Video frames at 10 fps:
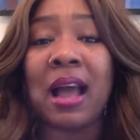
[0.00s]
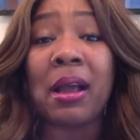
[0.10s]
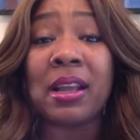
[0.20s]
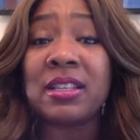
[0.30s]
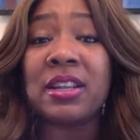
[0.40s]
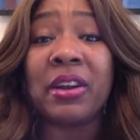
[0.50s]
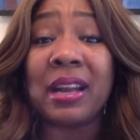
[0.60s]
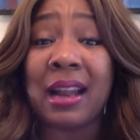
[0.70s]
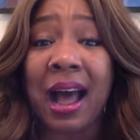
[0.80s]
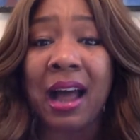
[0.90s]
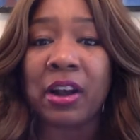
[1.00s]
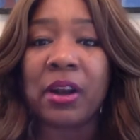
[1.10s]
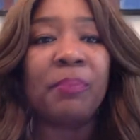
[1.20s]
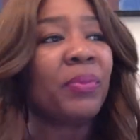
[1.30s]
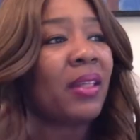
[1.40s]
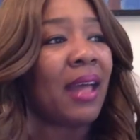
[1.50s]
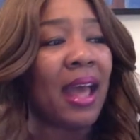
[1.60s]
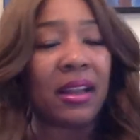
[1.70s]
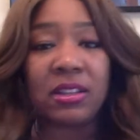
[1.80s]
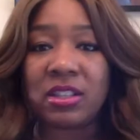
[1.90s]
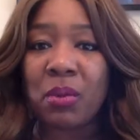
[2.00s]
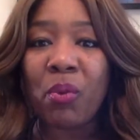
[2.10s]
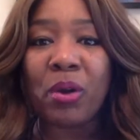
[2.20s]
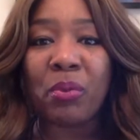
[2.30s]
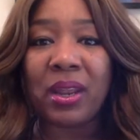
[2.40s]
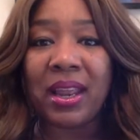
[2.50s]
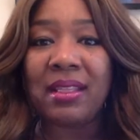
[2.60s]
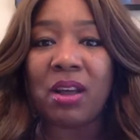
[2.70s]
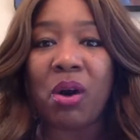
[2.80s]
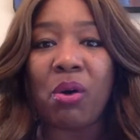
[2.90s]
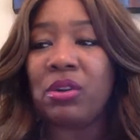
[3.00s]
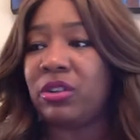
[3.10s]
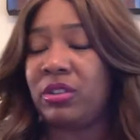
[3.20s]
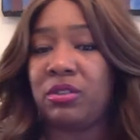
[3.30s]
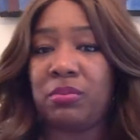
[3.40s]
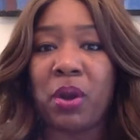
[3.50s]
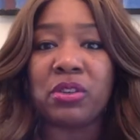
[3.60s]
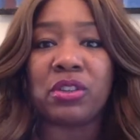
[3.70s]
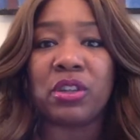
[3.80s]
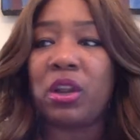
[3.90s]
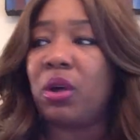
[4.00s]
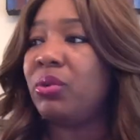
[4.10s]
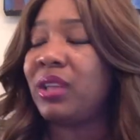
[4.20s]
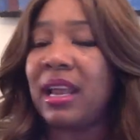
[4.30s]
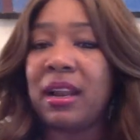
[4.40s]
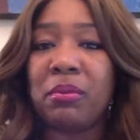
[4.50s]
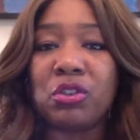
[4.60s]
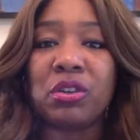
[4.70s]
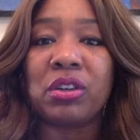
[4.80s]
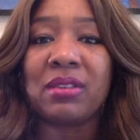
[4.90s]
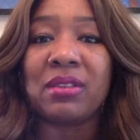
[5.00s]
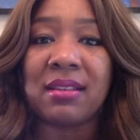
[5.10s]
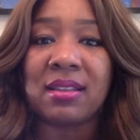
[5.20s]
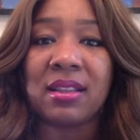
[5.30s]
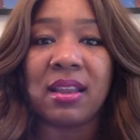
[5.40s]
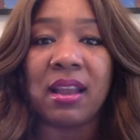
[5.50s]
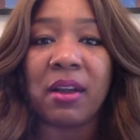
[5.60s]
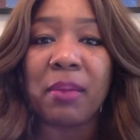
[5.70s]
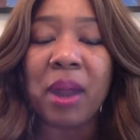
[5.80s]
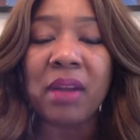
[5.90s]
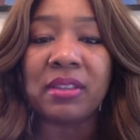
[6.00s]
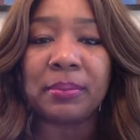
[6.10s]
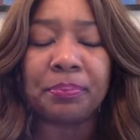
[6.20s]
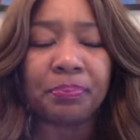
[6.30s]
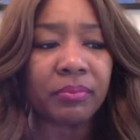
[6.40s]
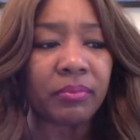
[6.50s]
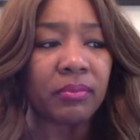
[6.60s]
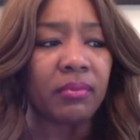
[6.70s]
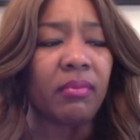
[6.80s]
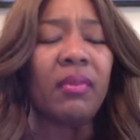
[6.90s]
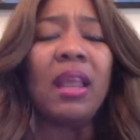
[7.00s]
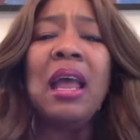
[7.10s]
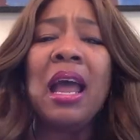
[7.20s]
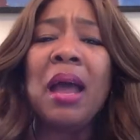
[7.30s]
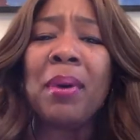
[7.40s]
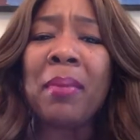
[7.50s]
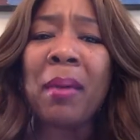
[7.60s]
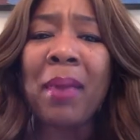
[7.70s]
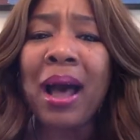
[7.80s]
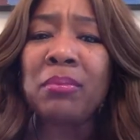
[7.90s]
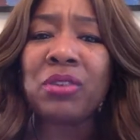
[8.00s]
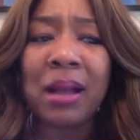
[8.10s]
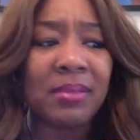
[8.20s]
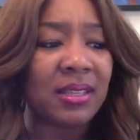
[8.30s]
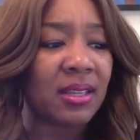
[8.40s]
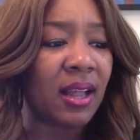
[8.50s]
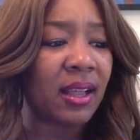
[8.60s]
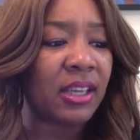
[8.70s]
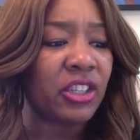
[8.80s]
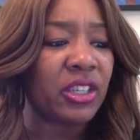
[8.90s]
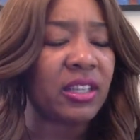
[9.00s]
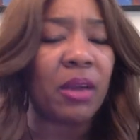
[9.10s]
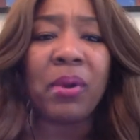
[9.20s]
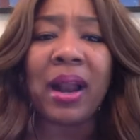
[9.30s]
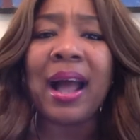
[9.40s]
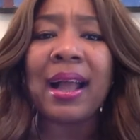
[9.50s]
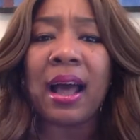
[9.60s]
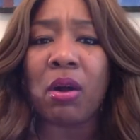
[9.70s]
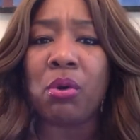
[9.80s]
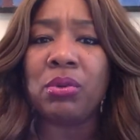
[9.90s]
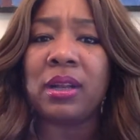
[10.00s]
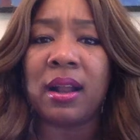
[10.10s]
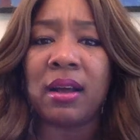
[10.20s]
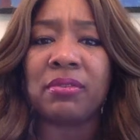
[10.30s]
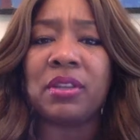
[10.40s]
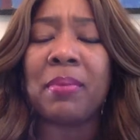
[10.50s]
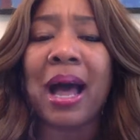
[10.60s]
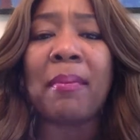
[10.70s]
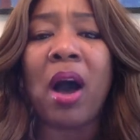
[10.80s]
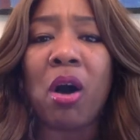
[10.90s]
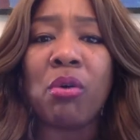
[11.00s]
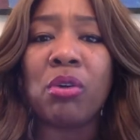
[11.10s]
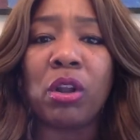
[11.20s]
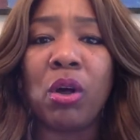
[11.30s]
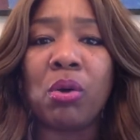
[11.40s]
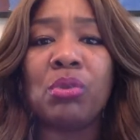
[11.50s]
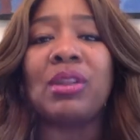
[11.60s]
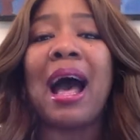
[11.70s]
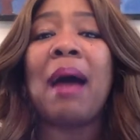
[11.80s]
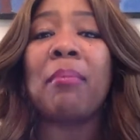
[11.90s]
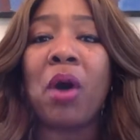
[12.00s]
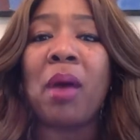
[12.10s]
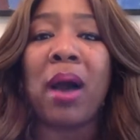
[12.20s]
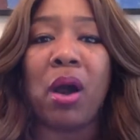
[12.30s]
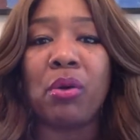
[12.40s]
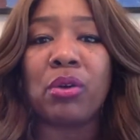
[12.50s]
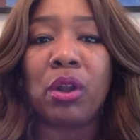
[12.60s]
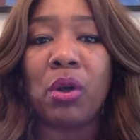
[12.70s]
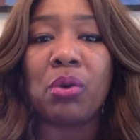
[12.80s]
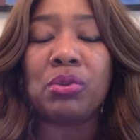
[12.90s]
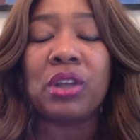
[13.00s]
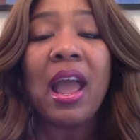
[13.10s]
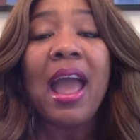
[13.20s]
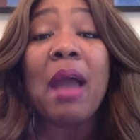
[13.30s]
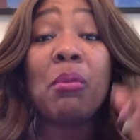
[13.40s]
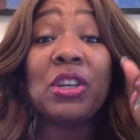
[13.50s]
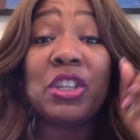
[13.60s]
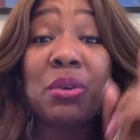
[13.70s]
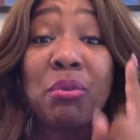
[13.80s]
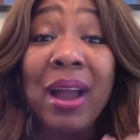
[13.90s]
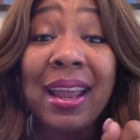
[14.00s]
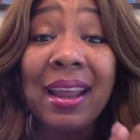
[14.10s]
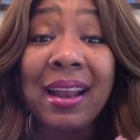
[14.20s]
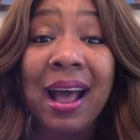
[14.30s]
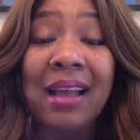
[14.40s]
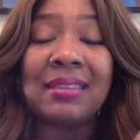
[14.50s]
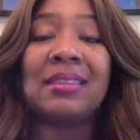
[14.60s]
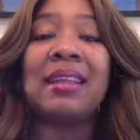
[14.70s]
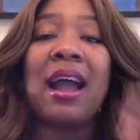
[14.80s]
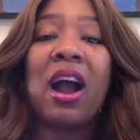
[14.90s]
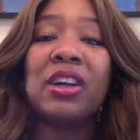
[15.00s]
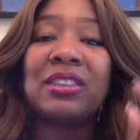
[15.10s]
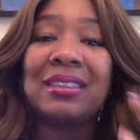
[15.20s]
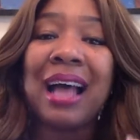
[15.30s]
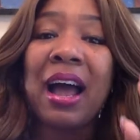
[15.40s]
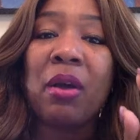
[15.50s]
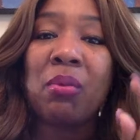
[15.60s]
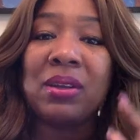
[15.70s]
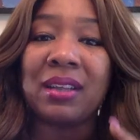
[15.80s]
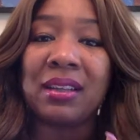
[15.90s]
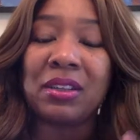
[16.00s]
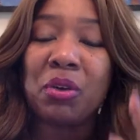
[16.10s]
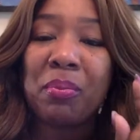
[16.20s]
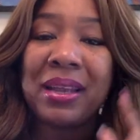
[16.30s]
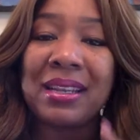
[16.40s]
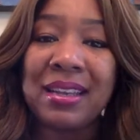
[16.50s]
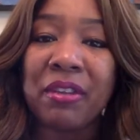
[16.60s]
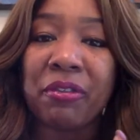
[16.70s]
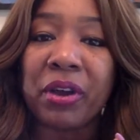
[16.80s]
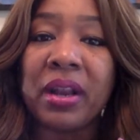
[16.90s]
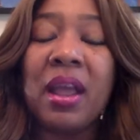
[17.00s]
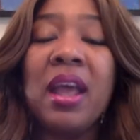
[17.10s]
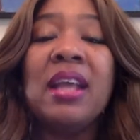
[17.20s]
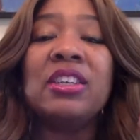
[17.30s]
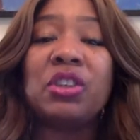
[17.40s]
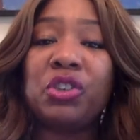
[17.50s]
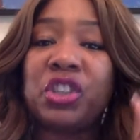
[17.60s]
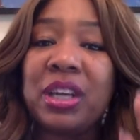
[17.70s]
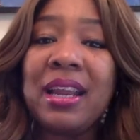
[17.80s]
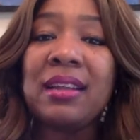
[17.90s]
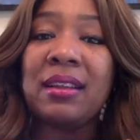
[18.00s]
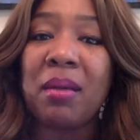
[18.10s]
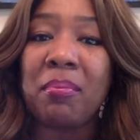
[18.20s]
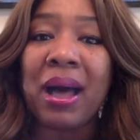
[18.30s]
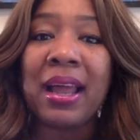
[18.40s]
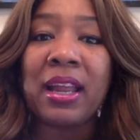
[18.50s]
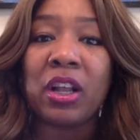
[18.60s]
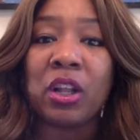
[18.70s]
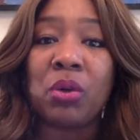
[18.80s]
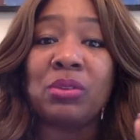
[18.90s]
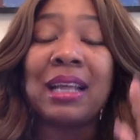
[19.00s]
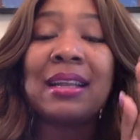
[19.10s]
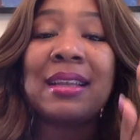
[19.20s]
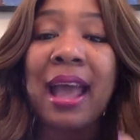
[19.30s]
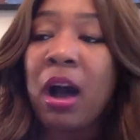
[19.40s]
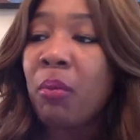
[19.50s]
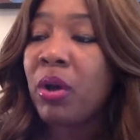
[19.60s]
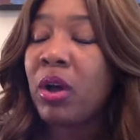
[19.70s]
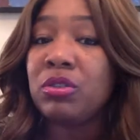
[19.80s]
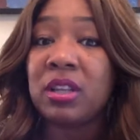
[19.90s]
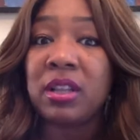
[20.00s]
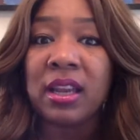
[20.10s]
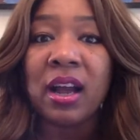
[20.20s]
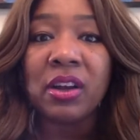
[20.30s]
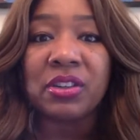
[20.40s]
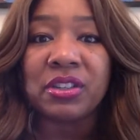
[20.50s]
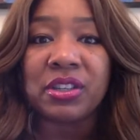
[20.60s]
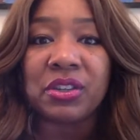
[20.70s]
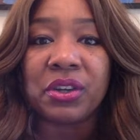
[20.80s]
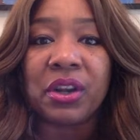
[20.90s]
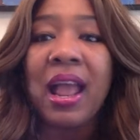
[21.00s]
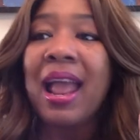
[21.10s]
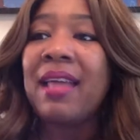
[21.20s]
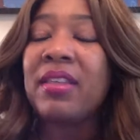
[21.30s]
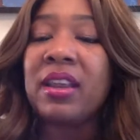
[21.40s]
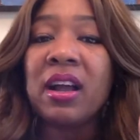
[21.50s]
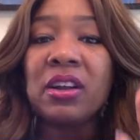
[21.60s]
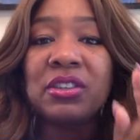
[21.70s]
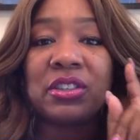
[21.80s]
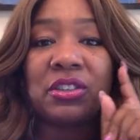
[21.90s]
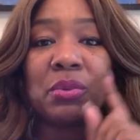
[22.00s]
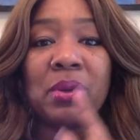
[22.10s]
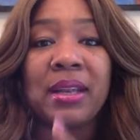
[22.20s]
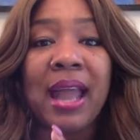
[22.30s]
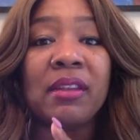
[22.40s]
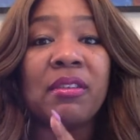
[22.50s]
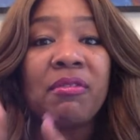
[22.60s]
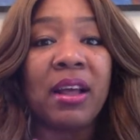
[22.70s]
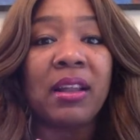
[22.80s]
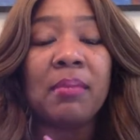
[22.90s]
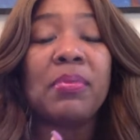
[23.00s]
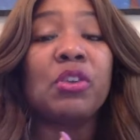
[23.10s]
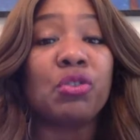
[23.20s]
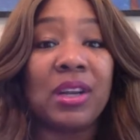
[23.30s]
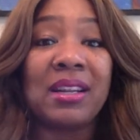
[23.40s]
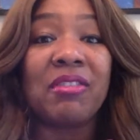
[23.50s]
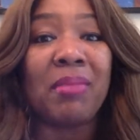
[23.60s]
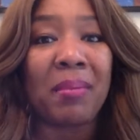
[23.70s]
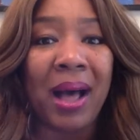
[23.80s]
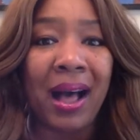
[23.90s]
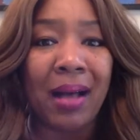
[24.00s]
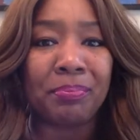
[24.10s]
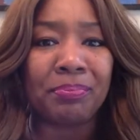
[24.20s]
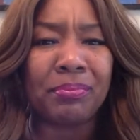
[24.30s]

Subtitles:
consider it an honor that someone would get the older person's clothes and it would trickle down to the younger person. But my mom dropped this nugget. She said, when I got old enough to buy my own clothes, I bought my own clothes. And what she recognized is that her style was a little bit different. So she ended up buying clothes that now would go to the younger sister, and the younger sister would now develop the trend of my mom.